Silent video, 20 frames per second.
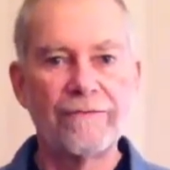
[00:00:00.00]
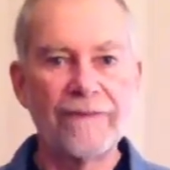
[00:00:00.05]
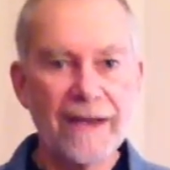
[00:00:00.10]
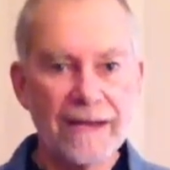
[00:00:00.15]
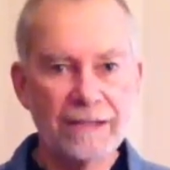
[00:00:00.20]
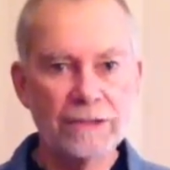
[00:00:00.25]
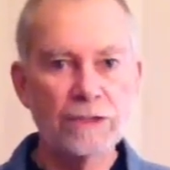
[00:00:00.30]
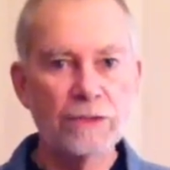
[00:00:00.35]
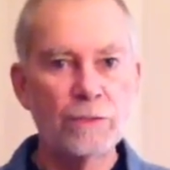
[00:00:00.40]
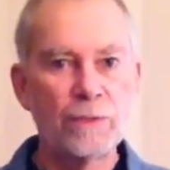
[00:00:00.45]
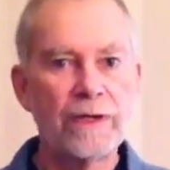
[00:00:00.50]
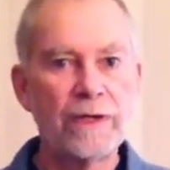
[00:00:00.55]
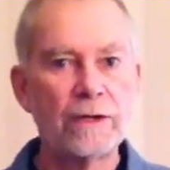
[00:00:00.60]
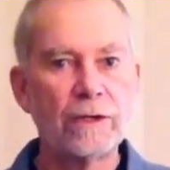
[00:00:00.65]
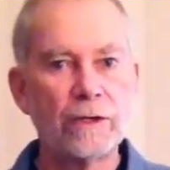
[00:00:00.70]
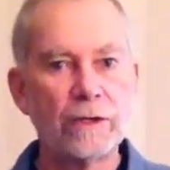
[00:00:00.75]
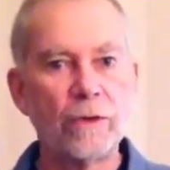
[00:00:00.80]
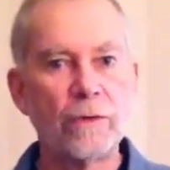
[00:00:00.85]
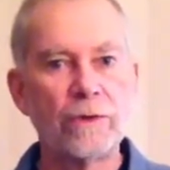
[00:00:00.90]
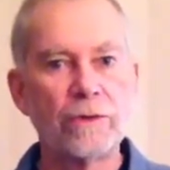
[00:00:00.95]
fastest way to
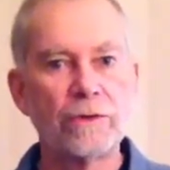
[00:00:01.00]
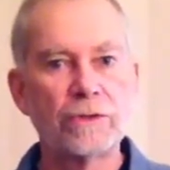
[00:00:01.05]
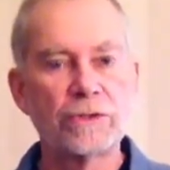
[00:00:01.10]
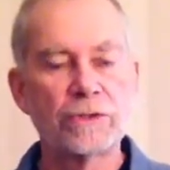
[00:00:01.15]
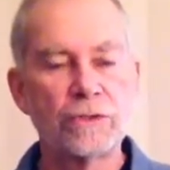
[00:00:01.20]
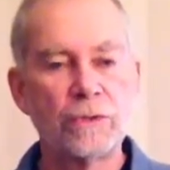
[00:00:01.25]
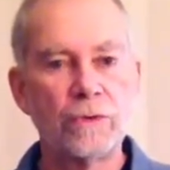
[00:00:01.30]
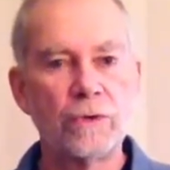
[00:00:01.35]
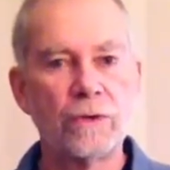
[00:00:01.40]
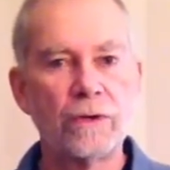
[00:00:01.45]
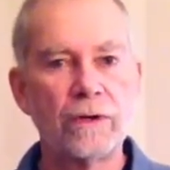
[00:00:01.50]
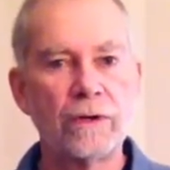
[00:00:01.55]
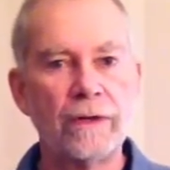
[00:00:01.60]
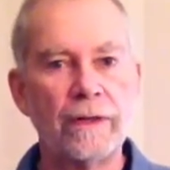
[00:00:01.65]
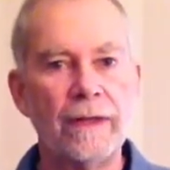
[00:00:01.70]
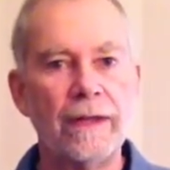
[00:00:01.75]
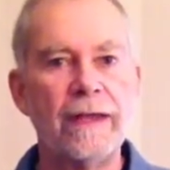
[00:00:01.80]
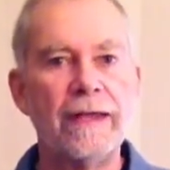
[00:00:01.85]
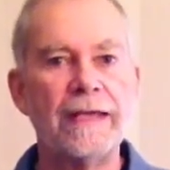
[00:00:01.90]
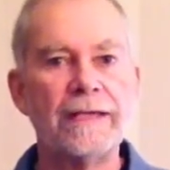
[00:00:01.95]
lower your score
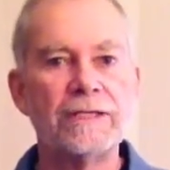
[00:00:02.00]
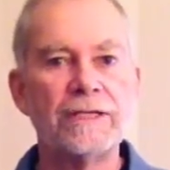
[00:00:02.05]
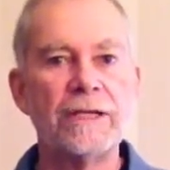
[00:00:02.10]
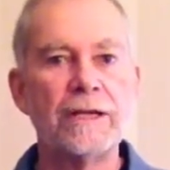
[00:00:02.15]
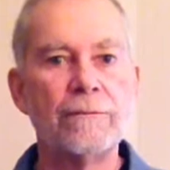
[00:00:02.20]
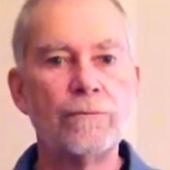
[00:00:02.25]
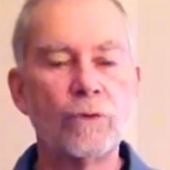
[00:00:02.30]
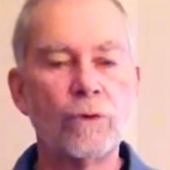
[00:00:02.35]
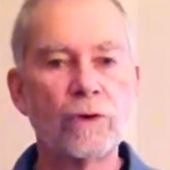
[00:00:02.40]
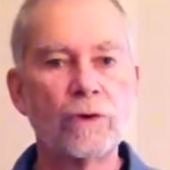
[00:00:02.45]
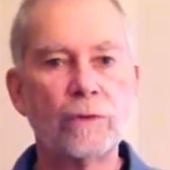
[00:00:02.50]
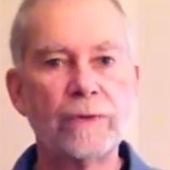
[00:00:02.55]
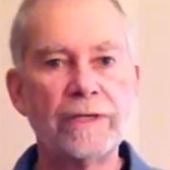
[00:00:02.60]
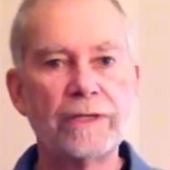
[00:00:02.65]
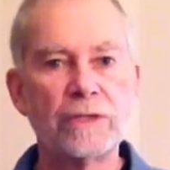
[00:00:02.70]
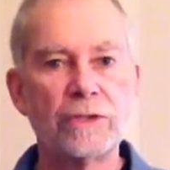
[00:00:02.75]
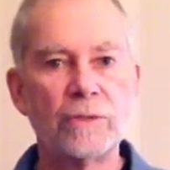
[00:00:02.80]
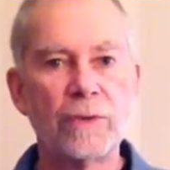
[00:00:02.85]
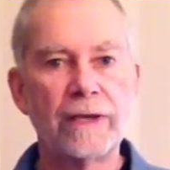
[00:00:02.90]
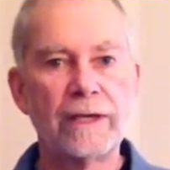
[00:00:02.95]
is to hit more
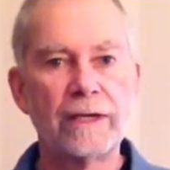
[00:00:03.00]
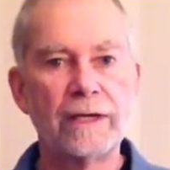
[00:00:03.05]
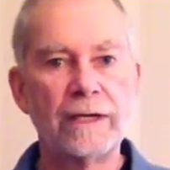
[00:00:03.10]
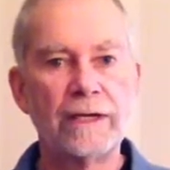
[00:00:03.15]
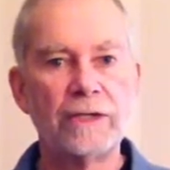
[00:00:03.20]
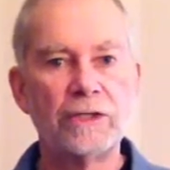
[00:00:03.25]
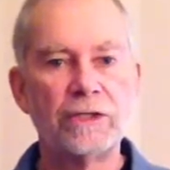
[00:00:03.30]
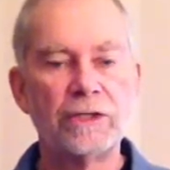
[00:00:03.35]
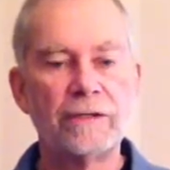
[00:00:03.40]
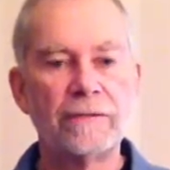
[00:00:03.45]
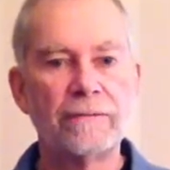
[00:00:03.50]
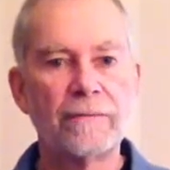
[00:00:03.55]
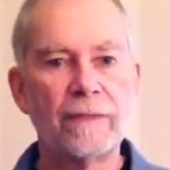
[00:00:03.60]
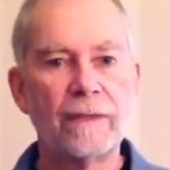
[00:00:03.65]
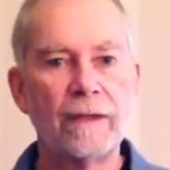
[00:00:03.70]
greens in regulation.